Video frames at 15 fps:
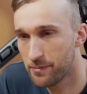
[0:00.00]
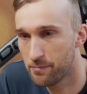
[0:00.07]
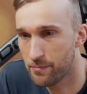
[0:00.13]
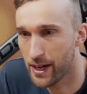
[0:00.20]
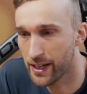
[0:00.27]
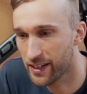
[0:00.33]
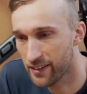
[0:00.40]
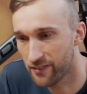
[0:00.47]

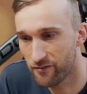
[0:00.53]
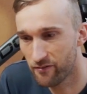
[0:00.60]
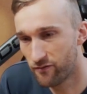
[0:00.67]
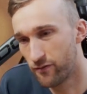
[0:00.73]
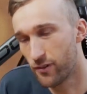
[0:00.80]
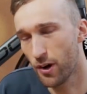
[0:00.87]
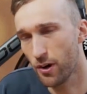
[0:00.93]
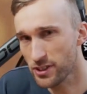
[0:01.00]
making
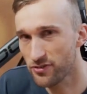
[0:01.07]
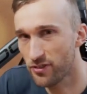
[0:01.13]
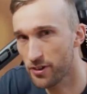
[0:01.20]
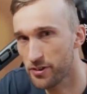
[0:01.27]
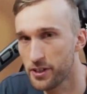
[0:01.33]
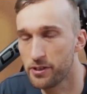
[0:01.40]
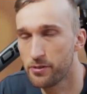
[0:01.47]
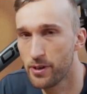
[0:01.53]
vlogs for
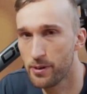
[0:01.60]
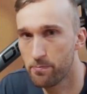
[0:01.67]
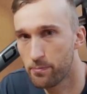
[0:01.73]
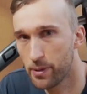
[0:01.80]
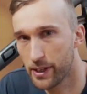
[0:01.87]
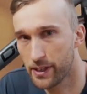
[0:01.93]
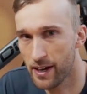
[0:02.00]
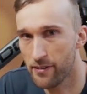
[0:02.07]
the trip,
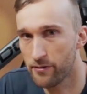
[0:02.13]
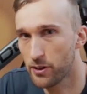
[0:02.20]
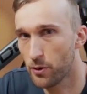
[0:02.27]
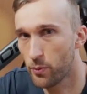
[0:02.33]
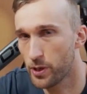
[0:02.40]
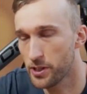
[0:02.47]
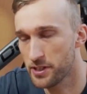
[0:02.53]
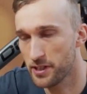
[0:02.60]
but
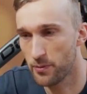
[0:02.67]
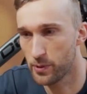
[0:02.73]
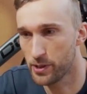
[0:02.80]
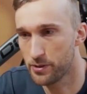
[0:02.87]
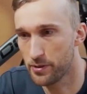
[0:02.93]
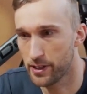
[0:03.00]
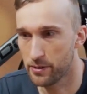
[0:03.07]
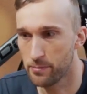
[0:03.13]
afterwards I will
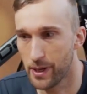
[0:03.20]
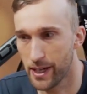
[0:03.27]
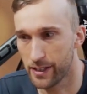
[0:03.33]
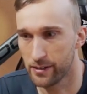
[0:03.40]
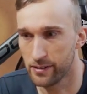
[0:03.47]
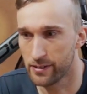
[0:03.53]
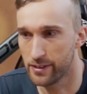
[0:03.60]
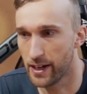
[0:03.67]
try to make
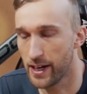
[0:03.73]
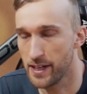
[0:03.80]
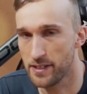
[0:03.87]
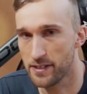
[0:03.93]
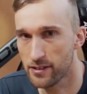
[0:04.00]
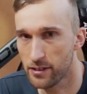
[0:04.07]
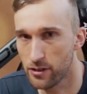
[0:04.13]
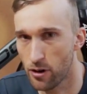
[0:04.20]
a
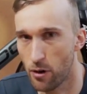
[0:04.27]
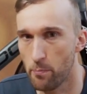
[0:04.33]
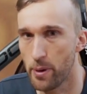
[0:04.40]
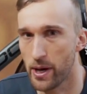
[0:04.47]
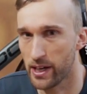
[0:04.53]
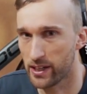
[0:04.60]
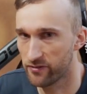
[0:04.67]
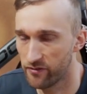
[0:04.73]
nice
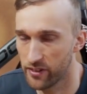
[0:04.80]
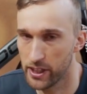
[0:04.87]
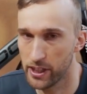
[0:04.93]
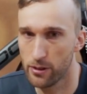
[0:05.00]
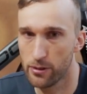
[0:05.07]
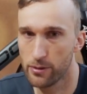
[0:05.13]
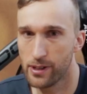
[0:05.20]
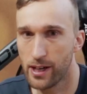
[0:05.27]
compact
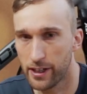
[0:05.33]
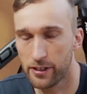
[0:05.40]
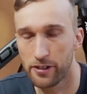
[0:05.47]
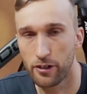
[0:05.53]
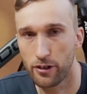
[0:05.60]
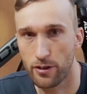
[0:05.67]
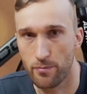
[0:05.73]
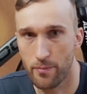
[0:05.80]
video, like a
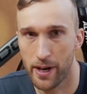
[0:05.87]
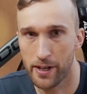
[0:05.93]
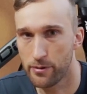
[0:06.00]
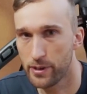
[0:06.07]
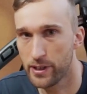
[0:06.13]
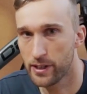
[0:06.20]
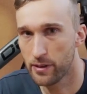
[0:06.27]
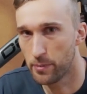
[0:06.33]

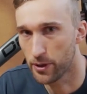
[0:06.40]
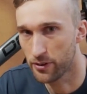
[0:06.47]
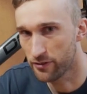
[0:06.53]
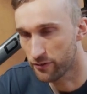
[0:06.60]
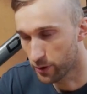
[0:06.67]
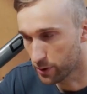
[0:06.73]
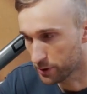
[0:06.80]
documentary about the full